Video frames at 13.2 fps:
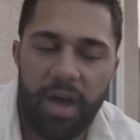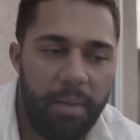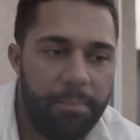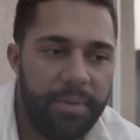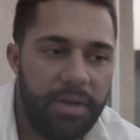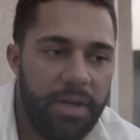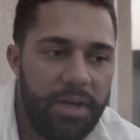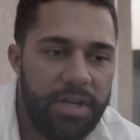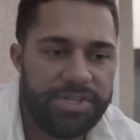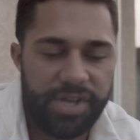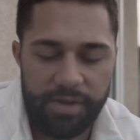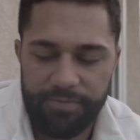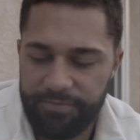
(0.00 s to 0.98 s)
up and
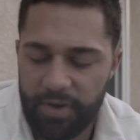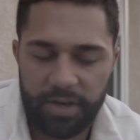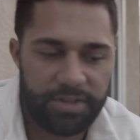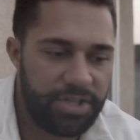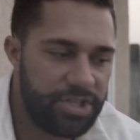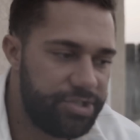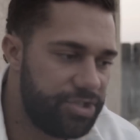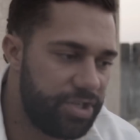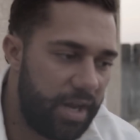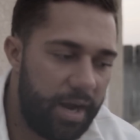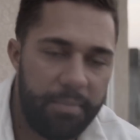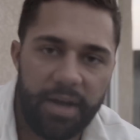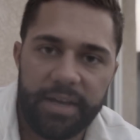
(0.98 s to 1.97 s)
say, fuck this shit.
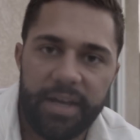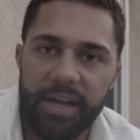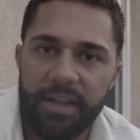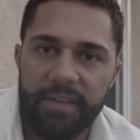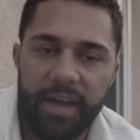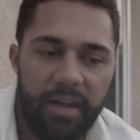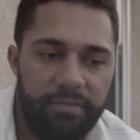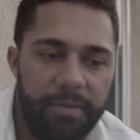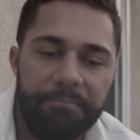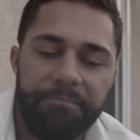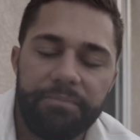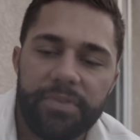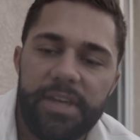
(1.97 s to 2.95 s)
I'm not getting anything out of it.
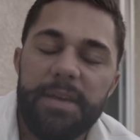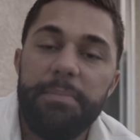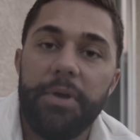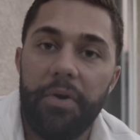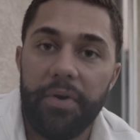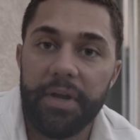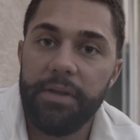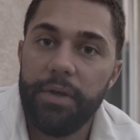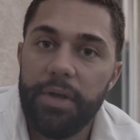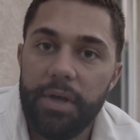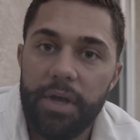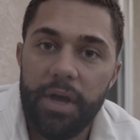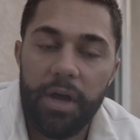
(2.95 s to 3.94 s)
Keep going.
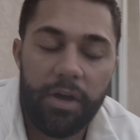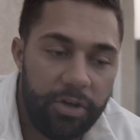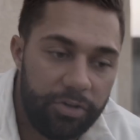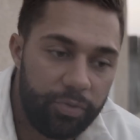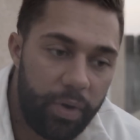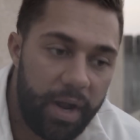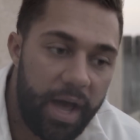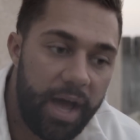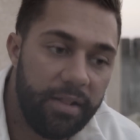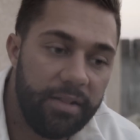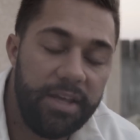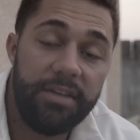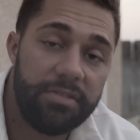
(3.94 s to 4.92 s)
Because when I
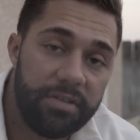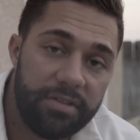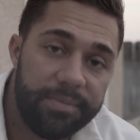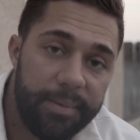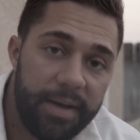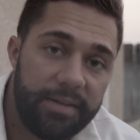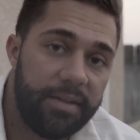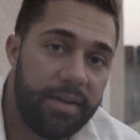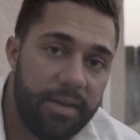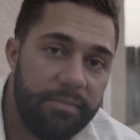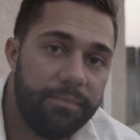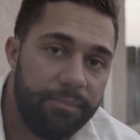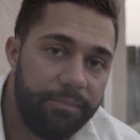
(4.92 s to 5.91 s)
least expected
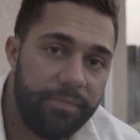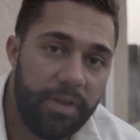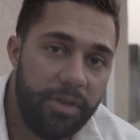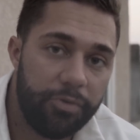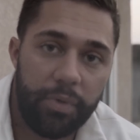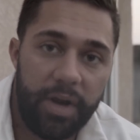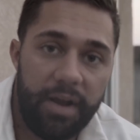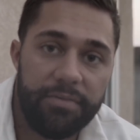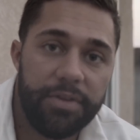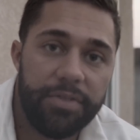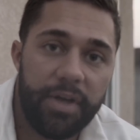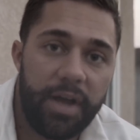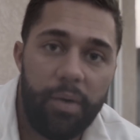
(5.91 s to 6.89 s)
it is when
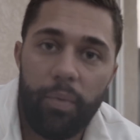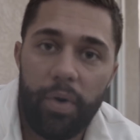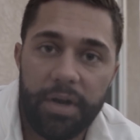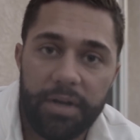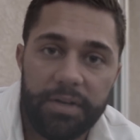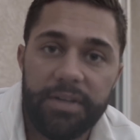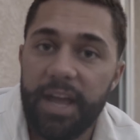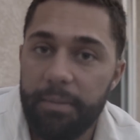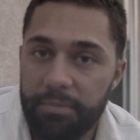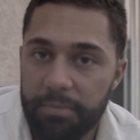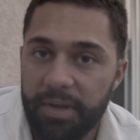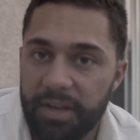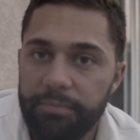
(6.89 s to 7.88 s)
everything I wanted came
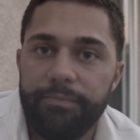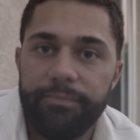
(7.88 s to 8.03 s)
to me.